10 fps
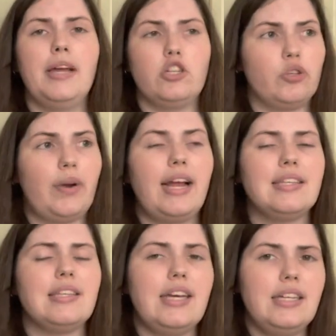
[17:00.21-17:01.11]
It
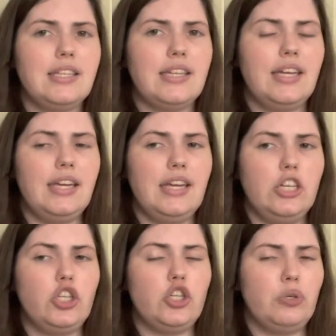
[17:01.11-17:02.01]
translates it
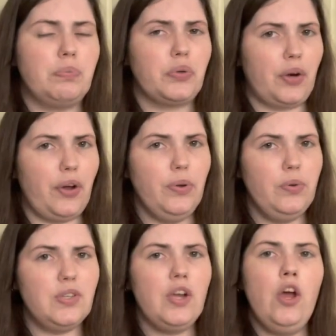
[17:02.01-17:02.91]
into
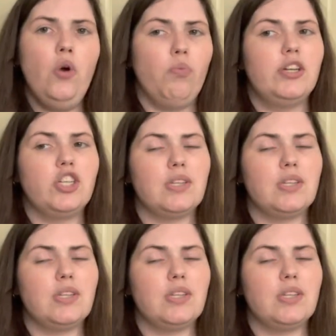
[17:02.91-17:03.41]
prose, which is